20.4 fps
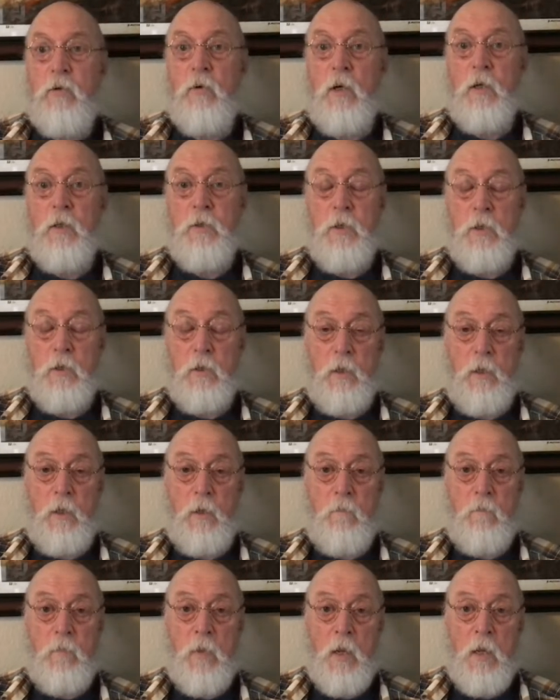
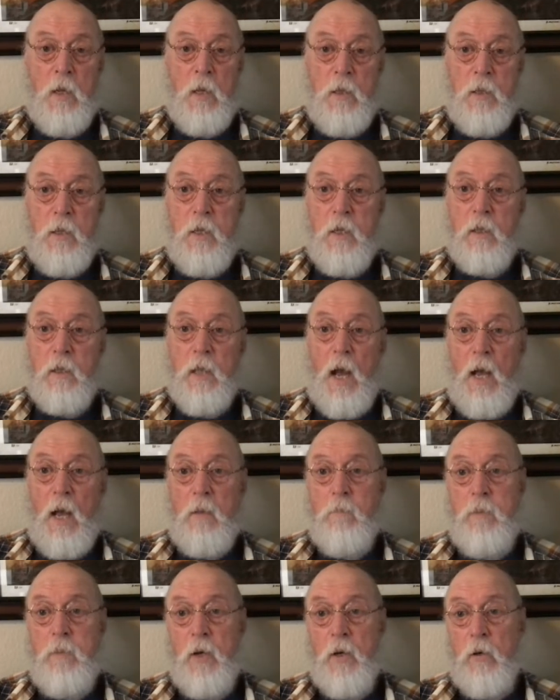criteria, The
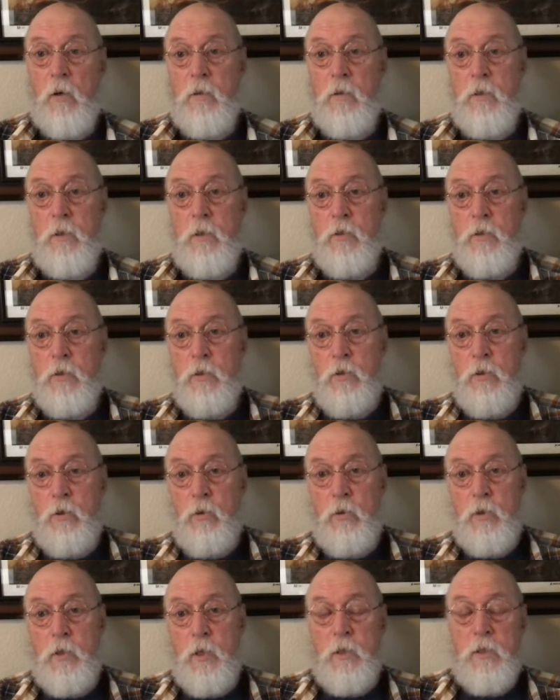allied parent is
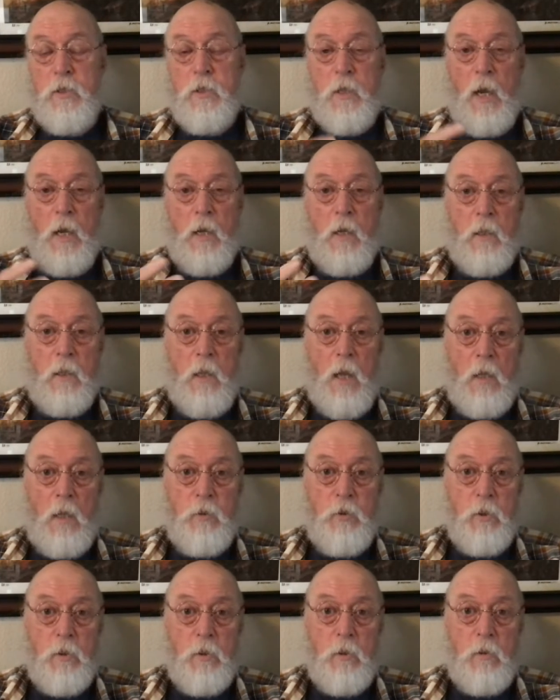inducing
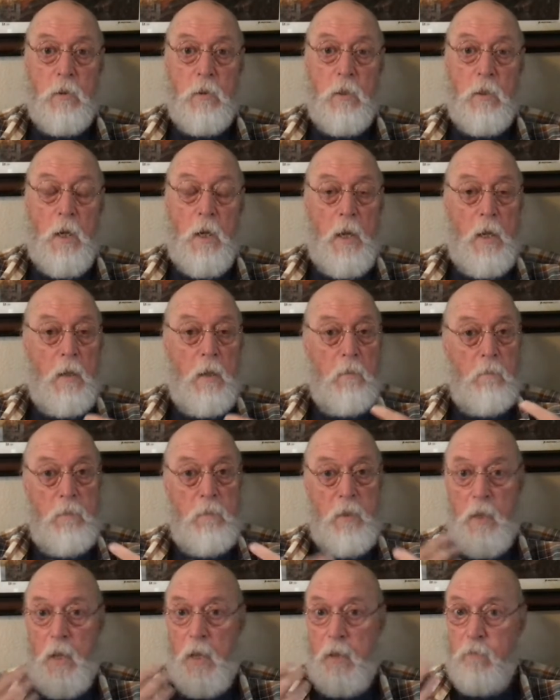psychological and
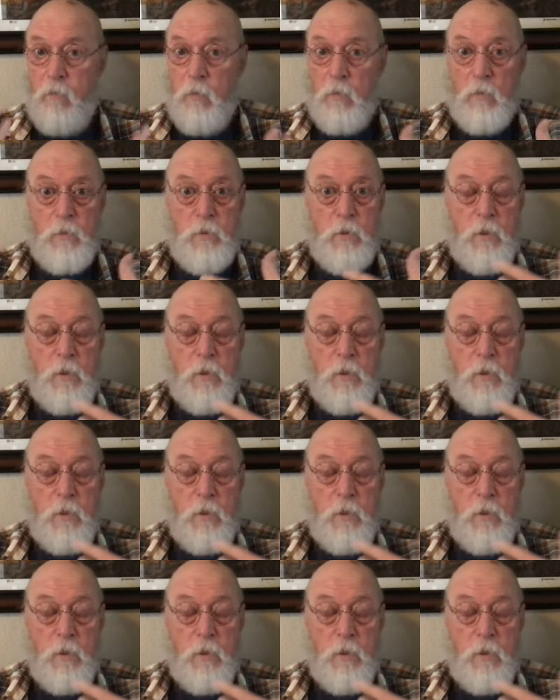behavioral